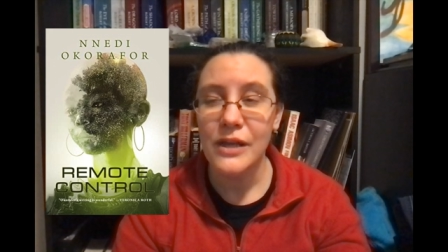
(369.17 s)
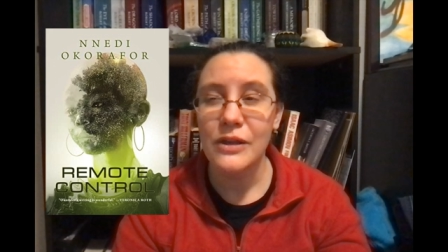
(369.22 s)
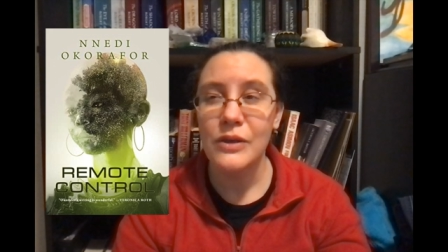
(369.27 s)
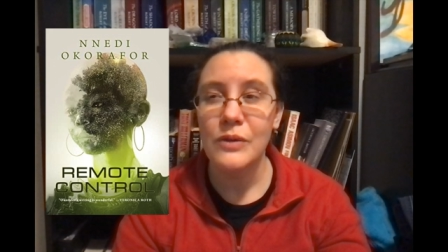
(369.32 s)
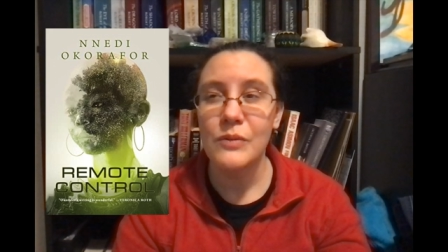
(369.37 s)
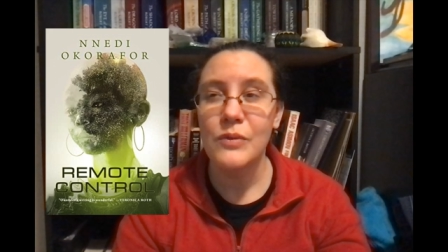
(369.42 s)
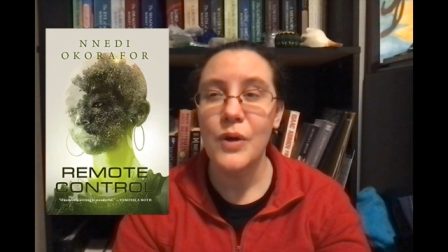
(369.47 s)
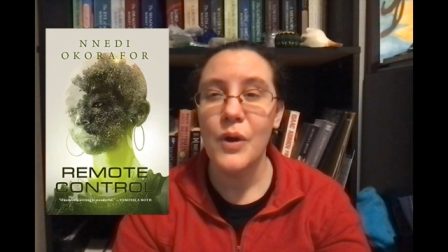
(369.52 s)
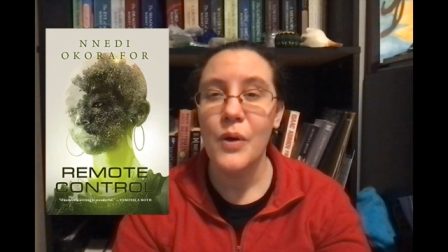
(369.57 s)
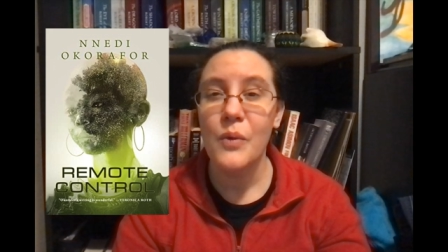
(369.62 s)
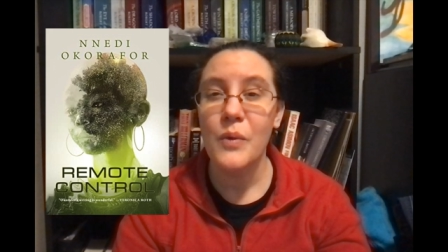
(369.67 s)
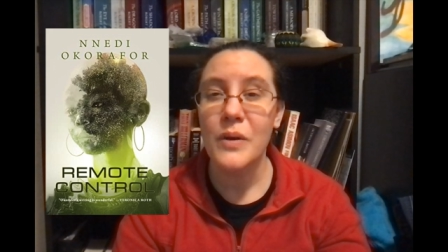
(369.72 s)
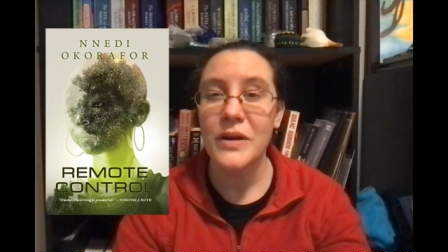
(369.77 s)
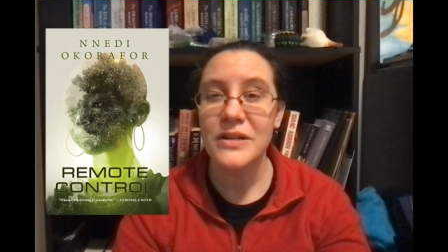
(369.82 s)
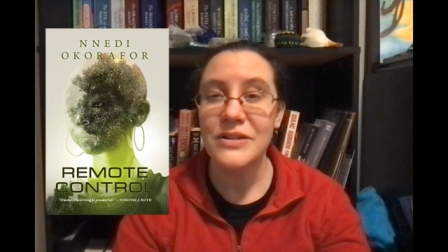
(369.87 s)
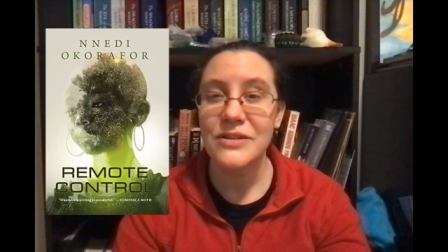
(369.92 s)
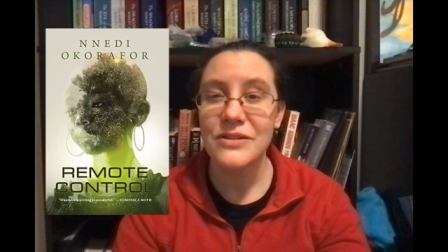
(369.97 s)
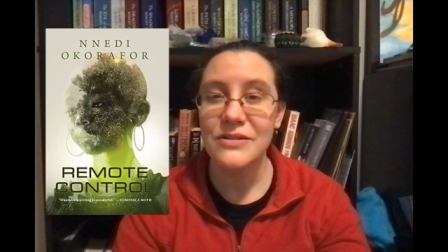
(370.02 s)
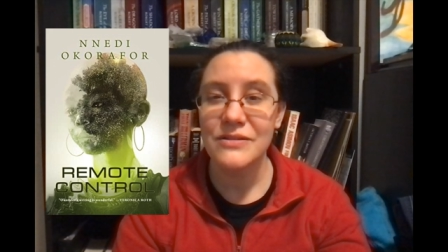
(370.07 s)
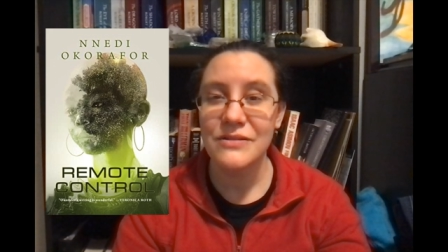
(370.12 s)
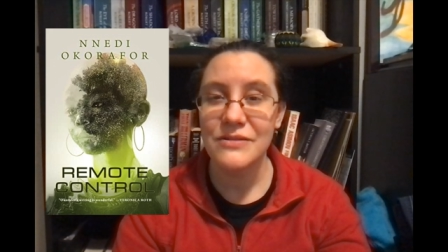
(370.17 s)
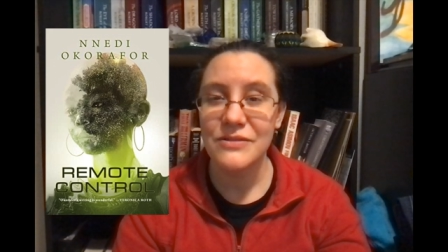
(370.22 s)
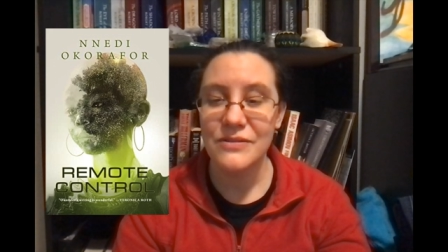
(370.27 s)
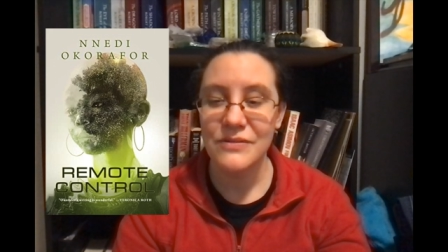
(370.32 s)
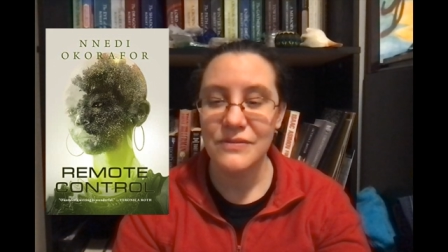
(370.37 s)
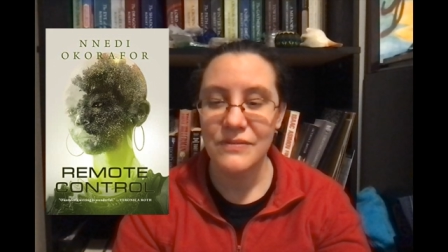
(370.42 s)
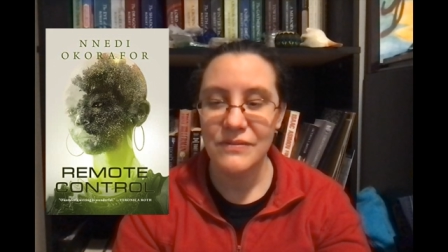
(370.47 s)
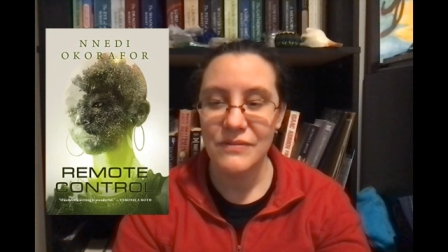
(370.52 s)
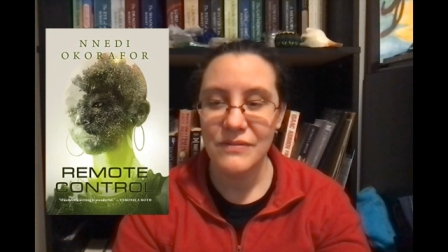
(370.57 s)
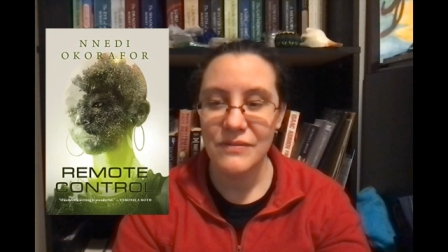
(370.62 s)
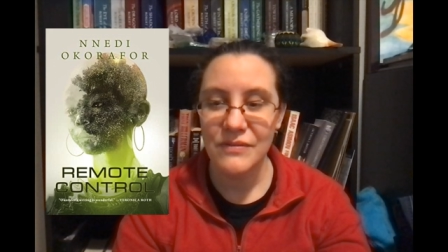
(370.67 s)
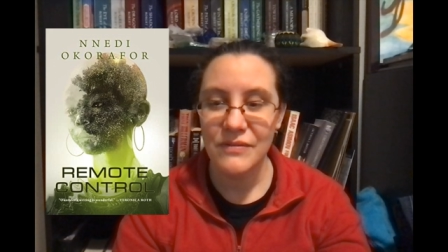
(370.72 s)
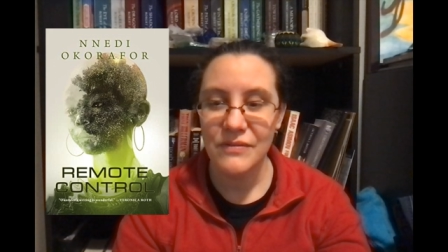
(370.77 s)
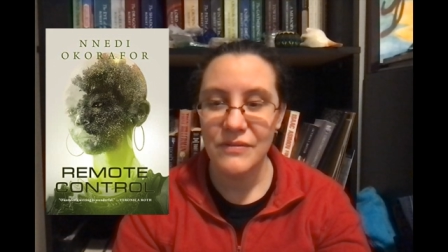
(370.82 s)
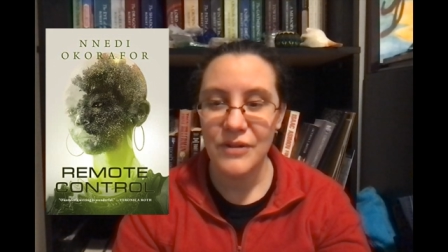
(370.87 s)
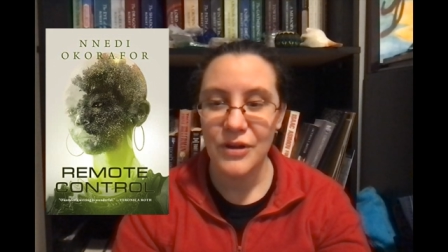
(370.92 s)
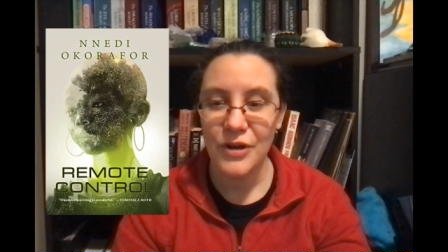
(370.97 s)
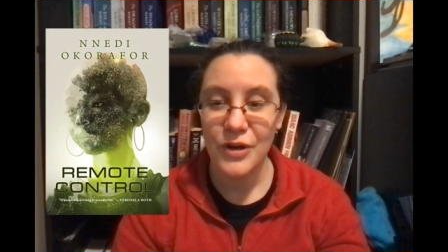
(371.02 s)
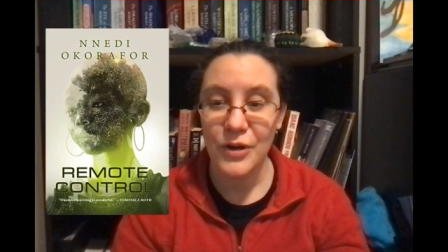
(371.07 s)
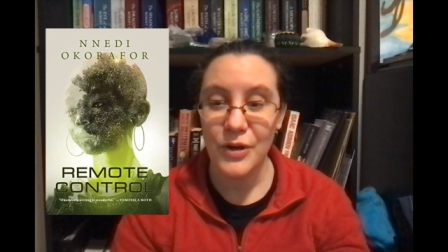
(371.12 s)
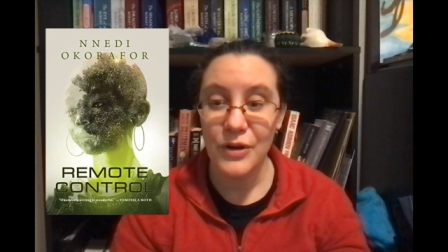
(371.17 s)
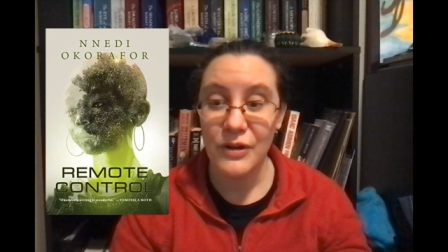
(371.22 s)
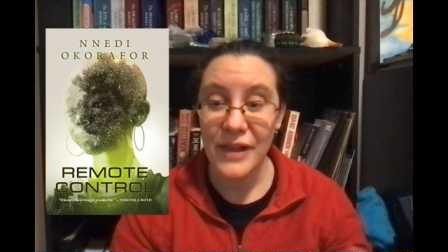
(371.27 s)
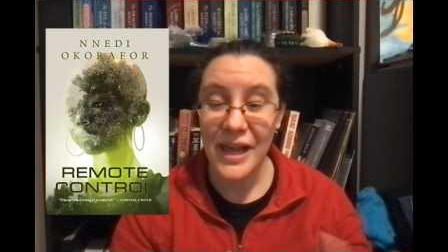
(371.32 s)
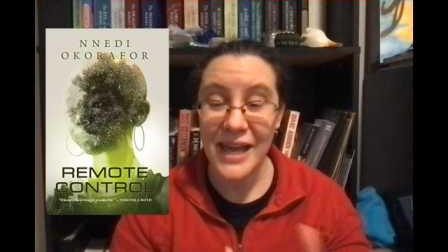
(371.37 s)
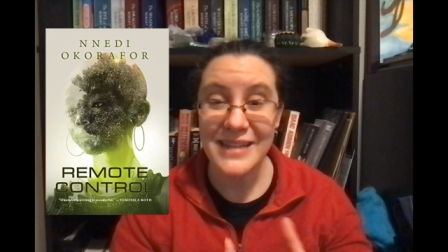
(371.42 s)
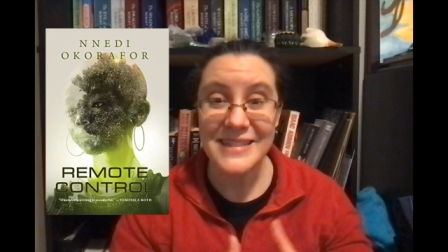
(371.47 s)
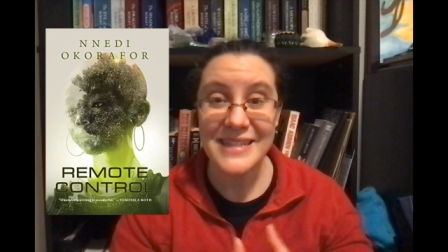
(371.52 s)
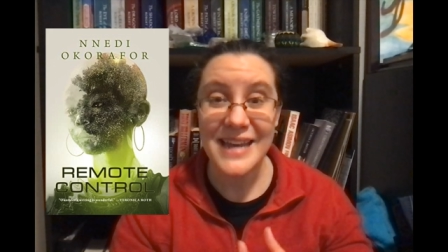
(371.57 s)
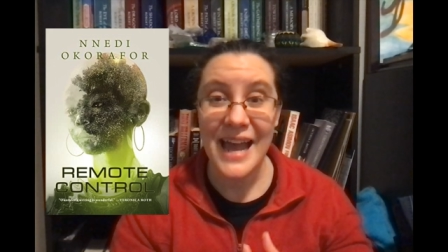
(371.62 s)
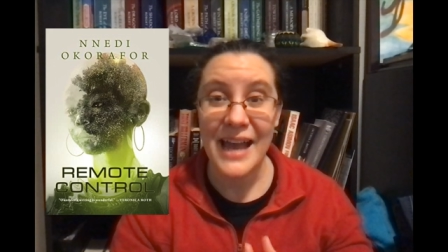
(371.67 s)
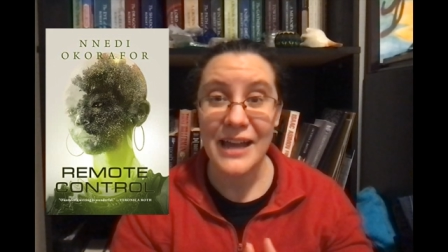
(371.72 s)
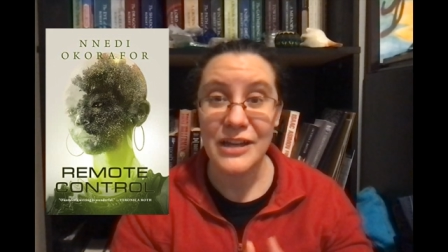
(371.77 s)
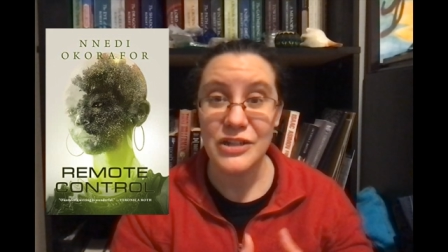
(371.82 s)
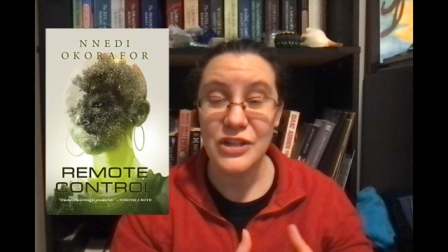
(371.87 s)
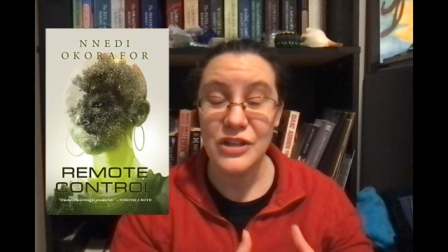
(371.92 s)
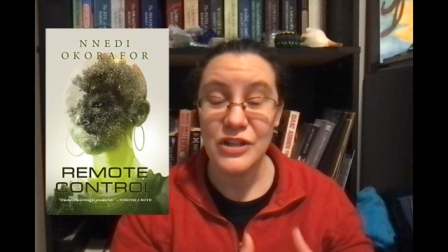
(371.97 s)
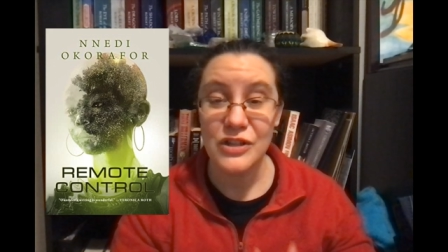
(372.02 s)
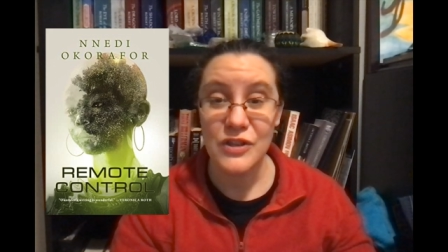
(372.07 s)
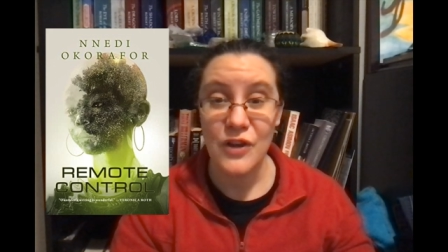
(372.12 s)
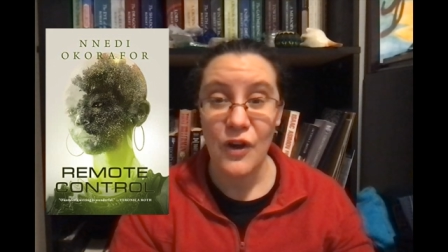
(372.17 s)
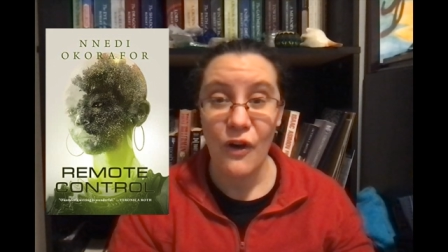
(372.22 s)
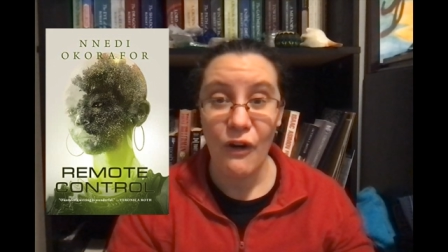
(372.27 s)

You know what her last actions